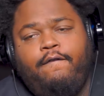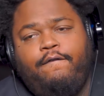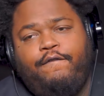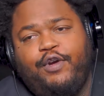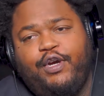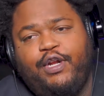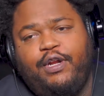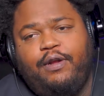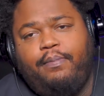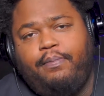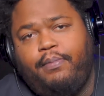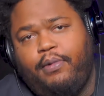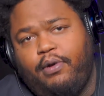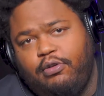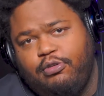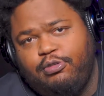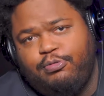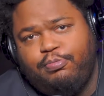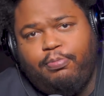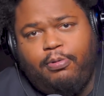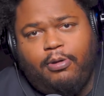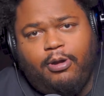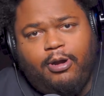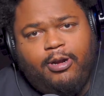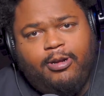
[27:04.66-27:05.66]
for the
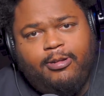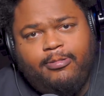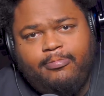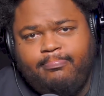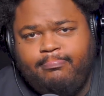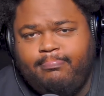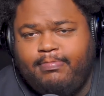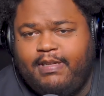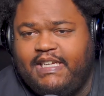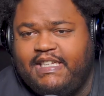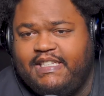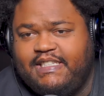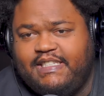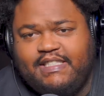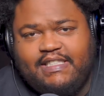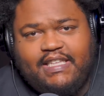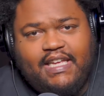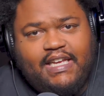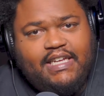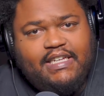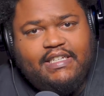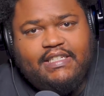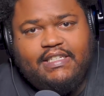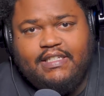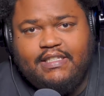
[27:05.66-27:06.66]
most part, it
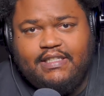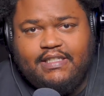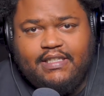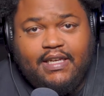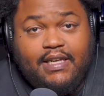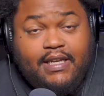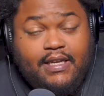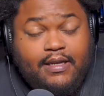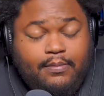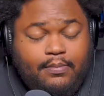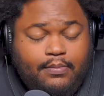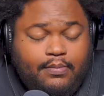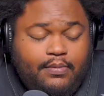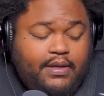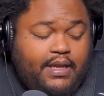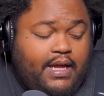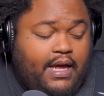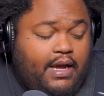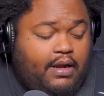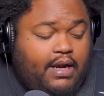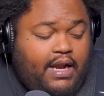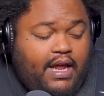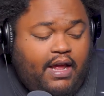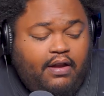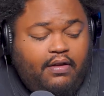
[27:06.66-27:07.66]
stays the same.
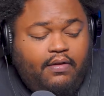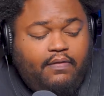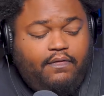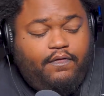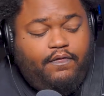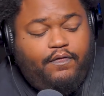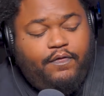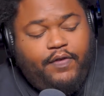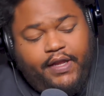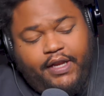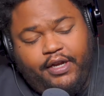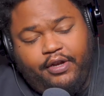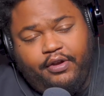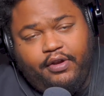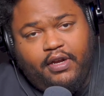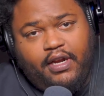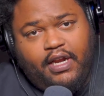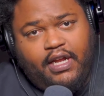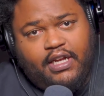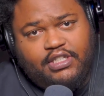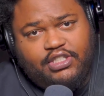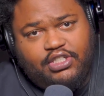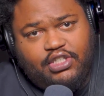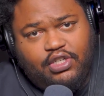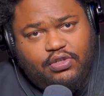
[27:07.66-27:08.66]
Now that fingering
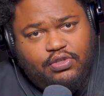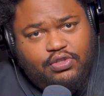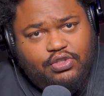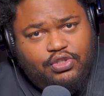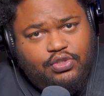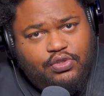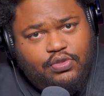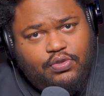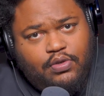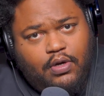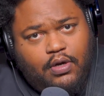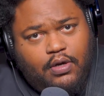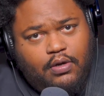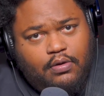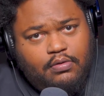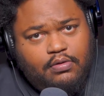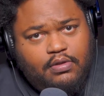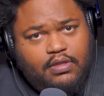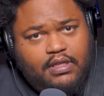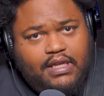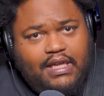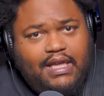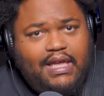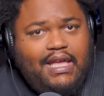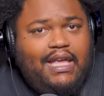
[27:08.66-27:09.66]
I showed you
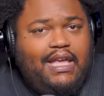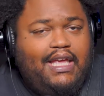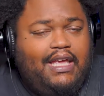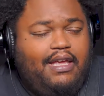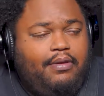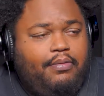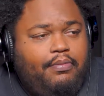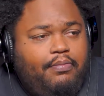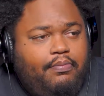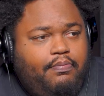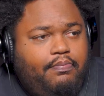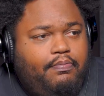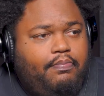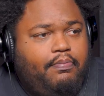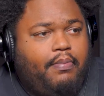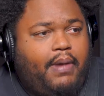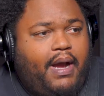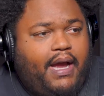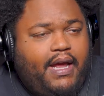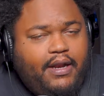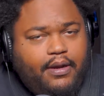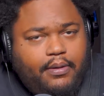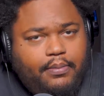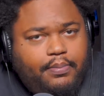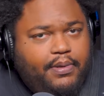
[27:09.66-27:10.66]
on the E
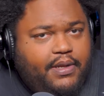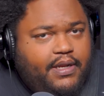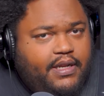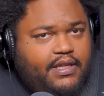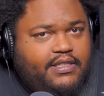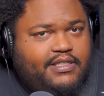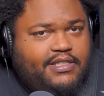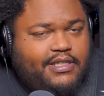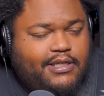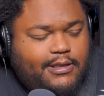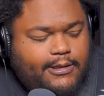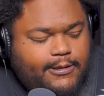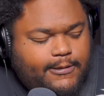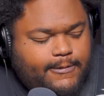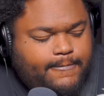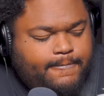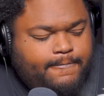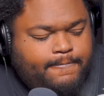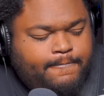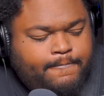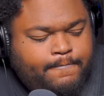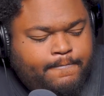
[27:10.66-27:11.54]
minor pentatonic,